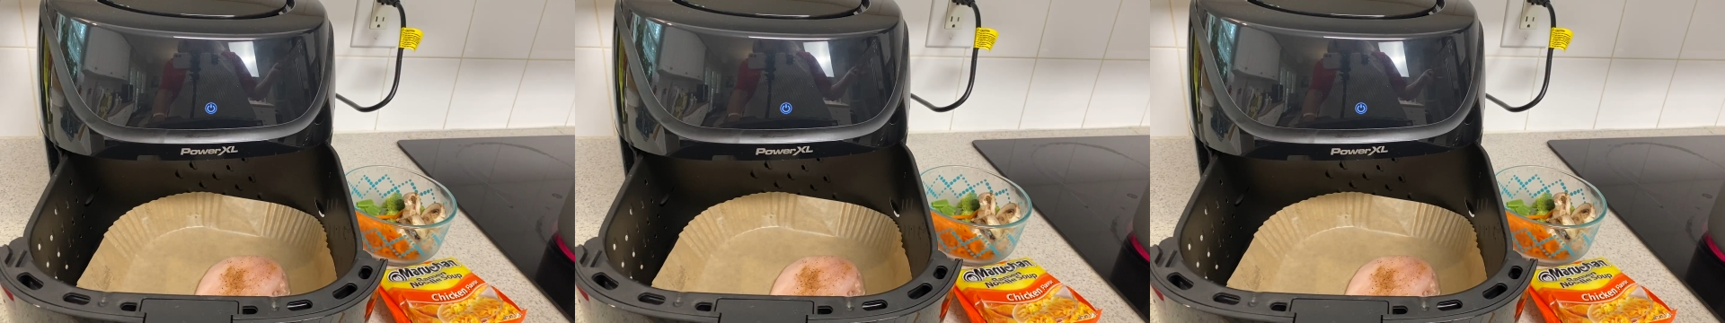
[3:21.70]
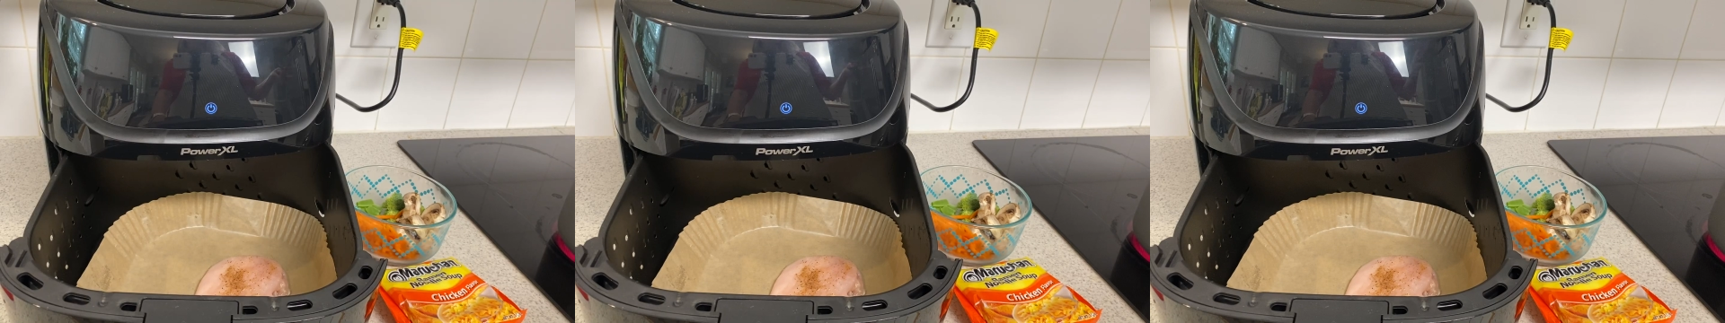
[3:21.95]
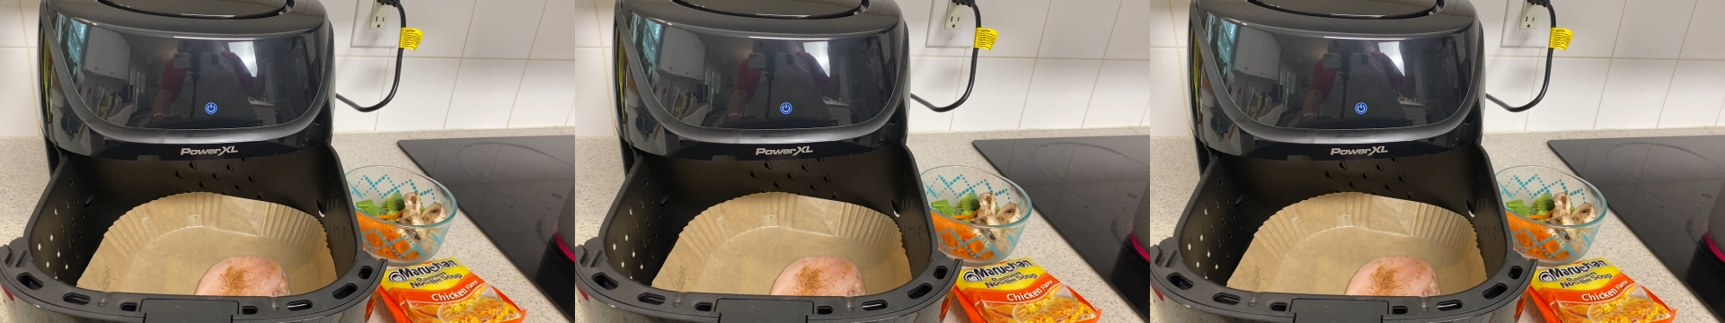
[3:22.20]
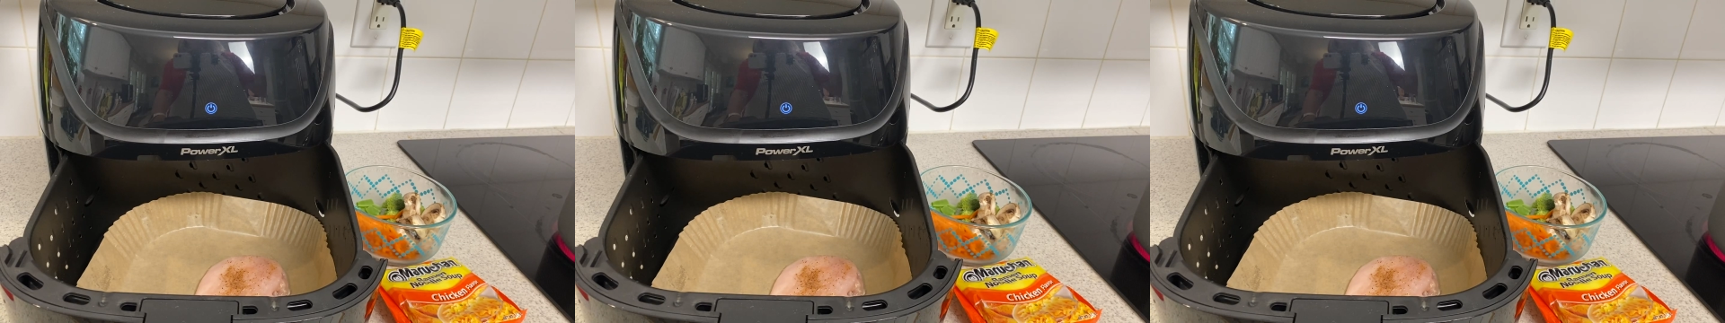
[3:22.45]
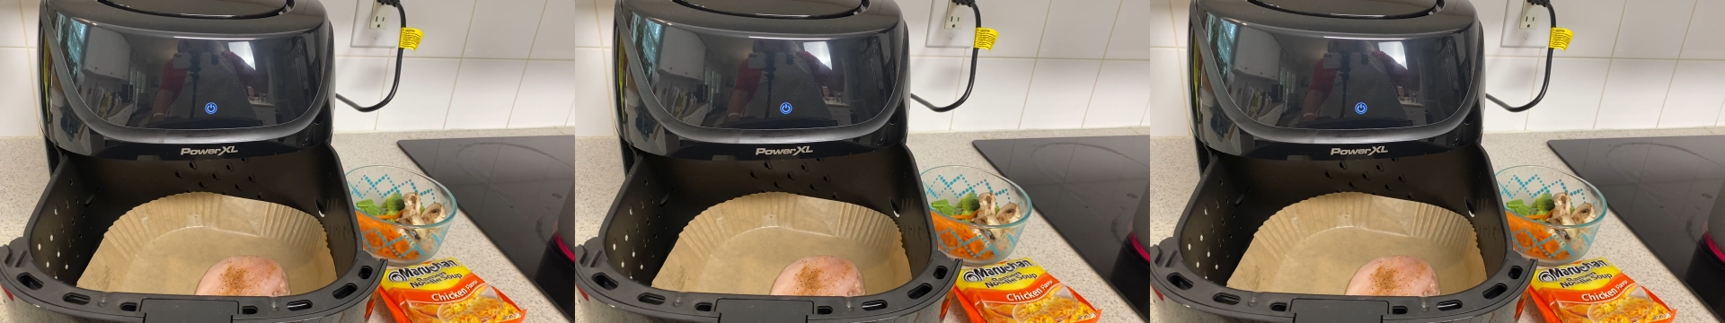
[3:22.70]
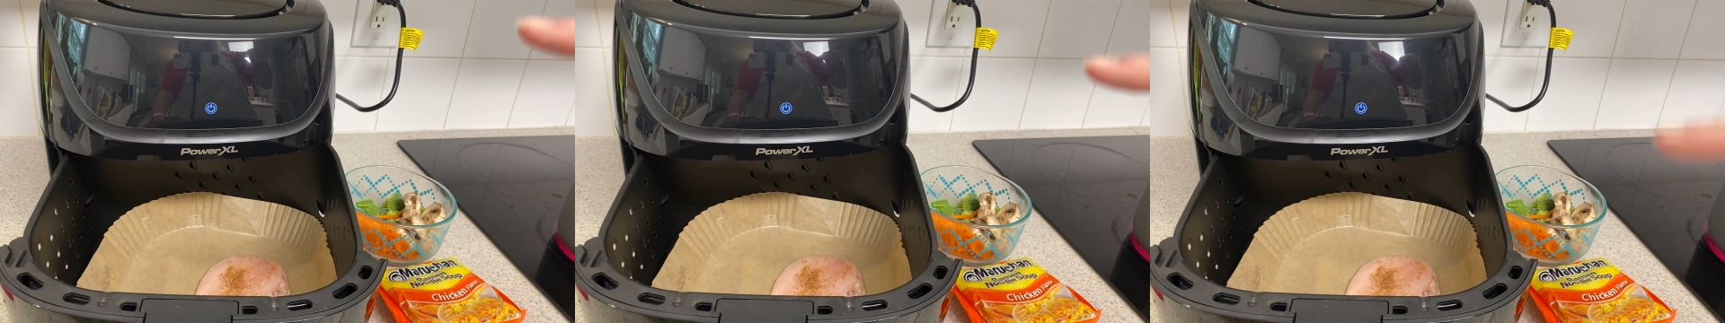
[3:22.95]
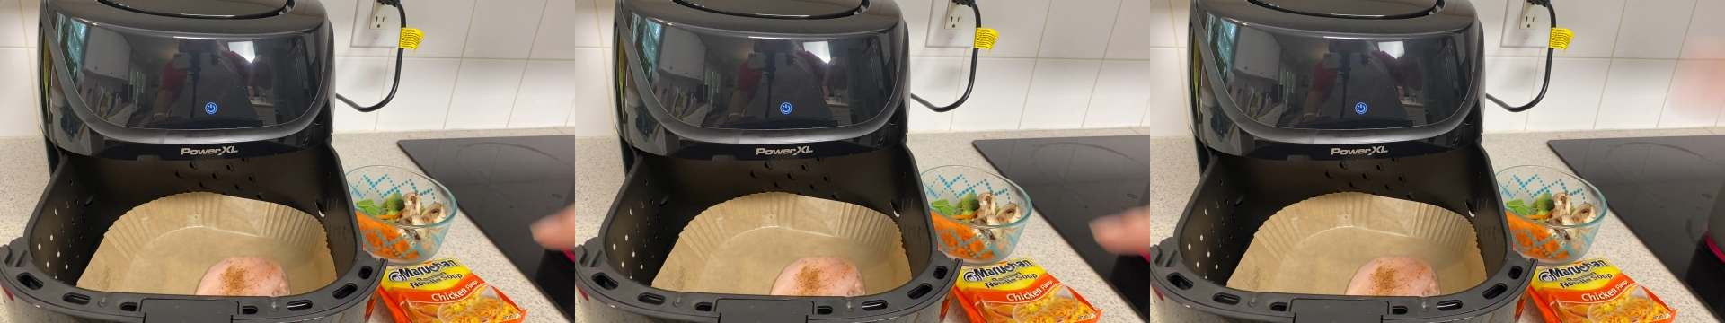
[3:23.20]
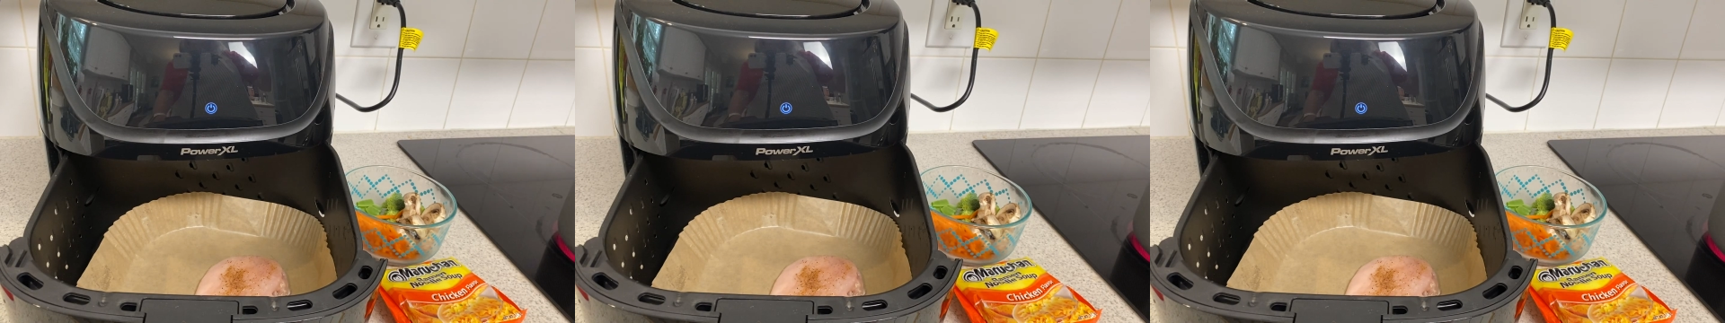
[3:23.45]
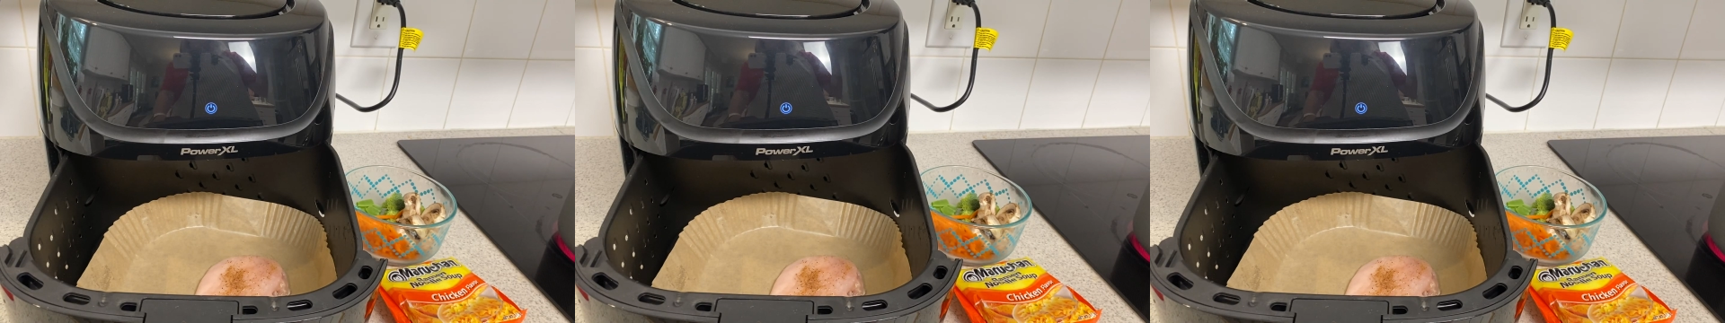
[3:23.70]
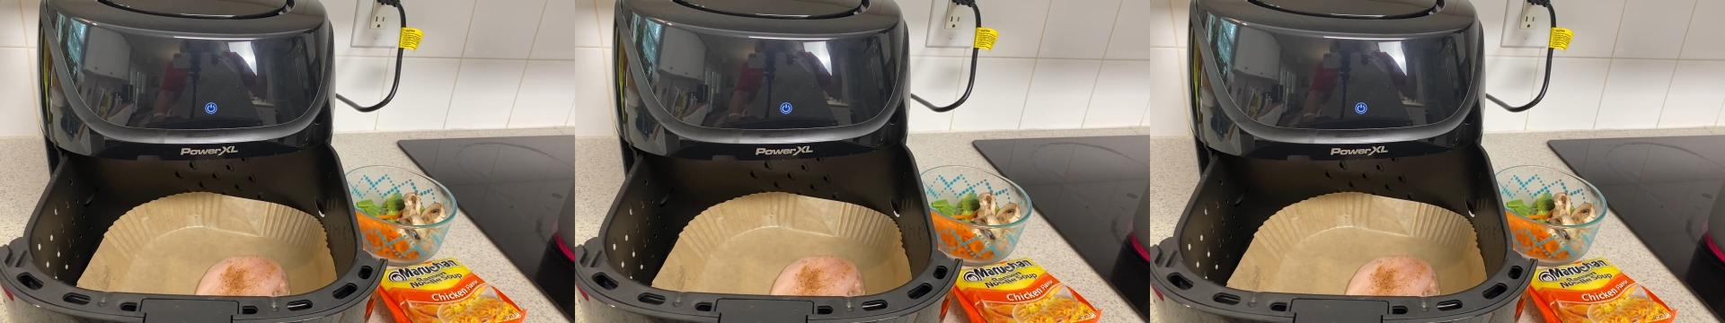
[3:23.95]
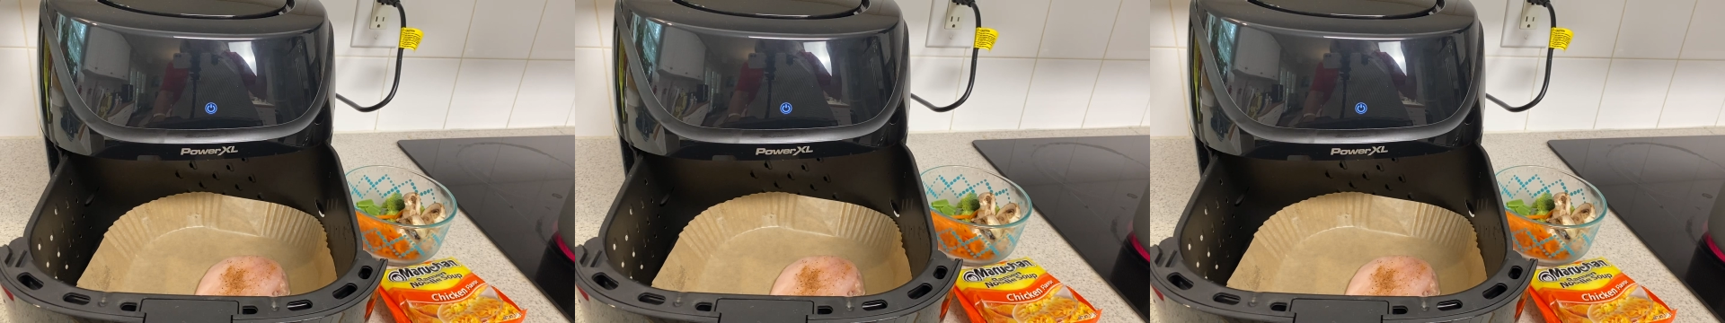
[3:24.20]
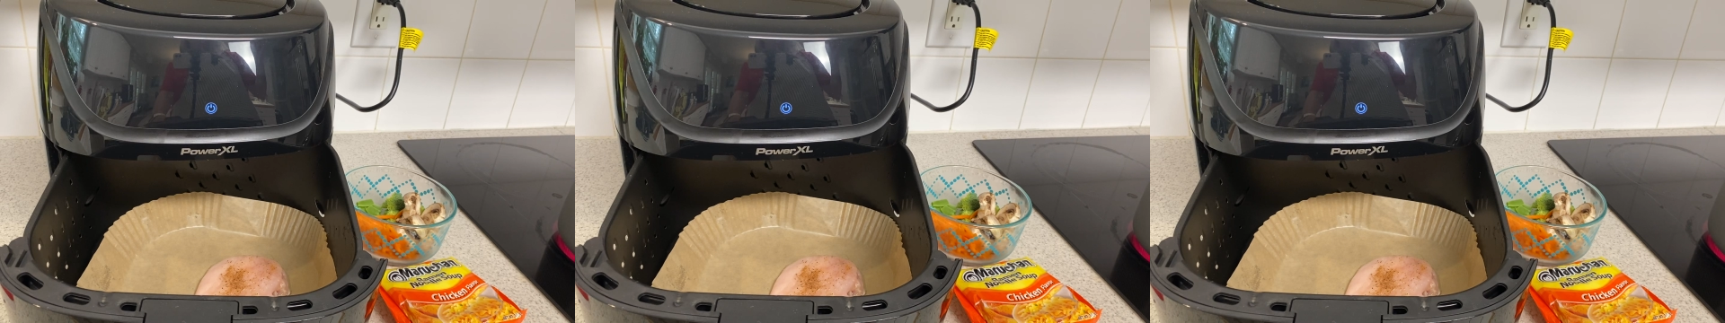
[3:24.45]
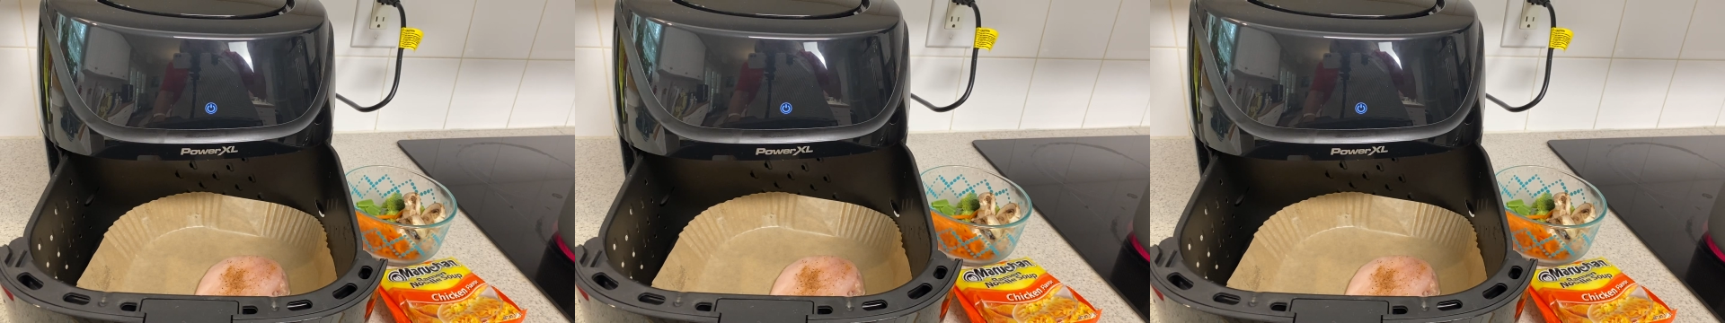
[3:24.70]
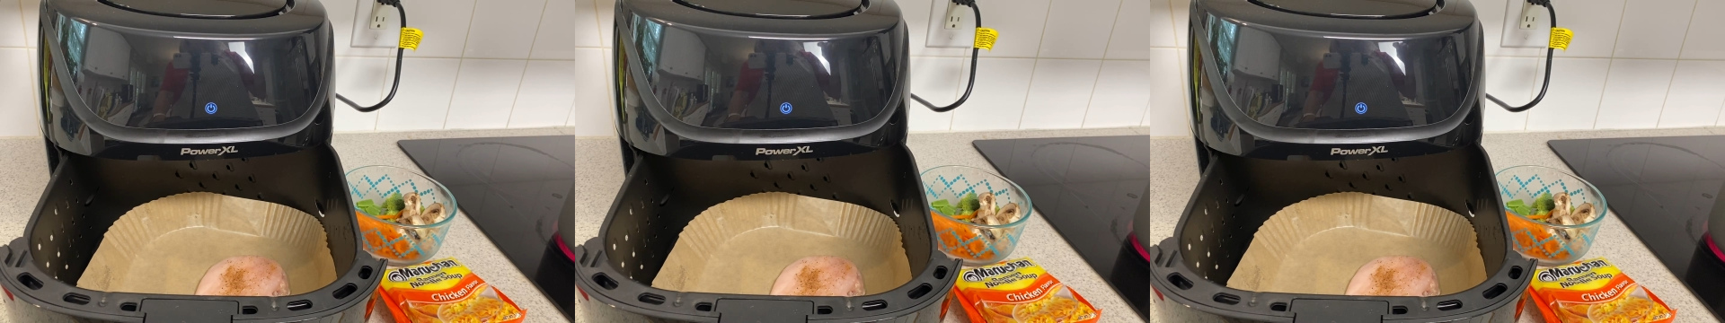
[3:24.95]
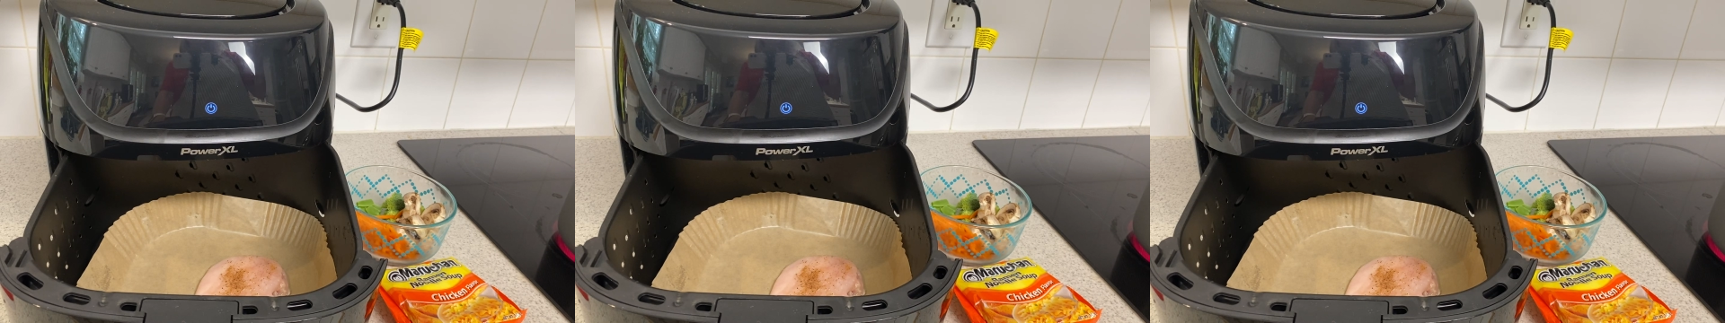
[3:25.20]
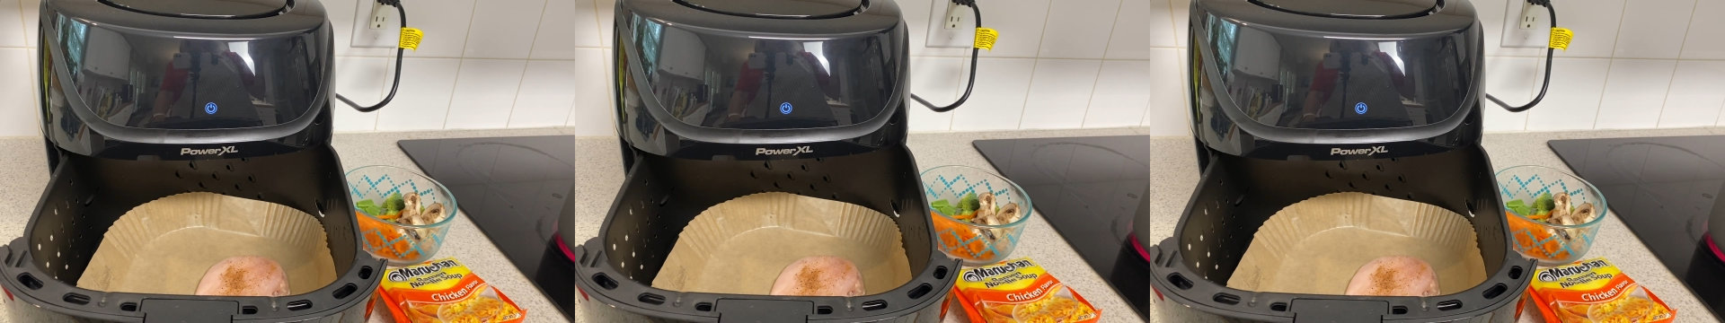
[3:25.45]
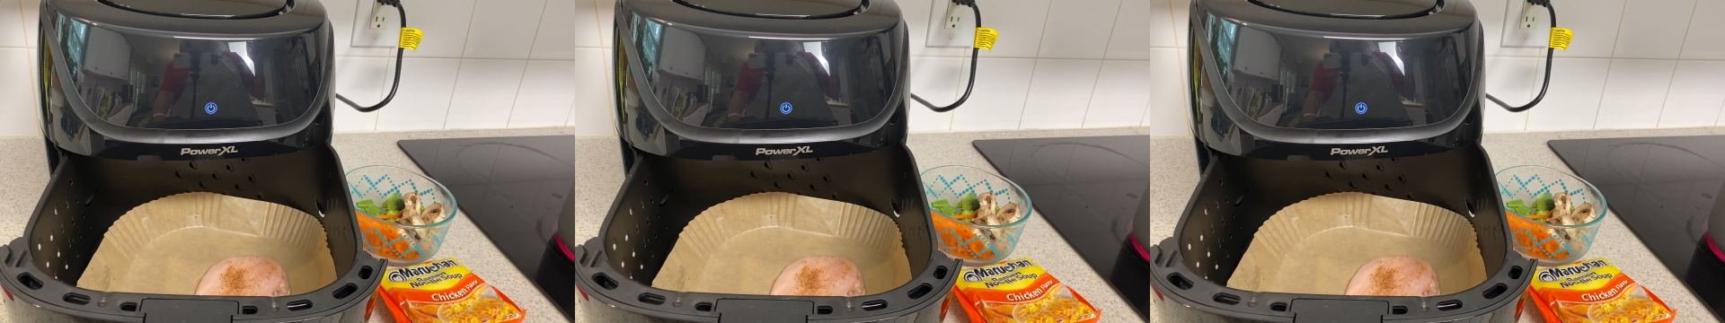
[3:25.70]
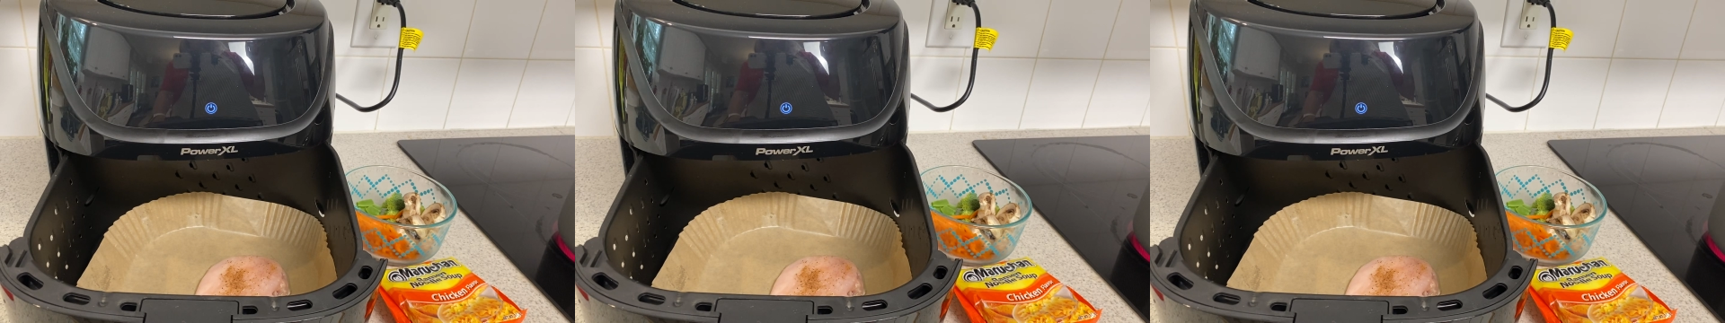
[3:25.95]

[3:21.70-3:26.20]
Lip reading: Nobody's mouth can be seen.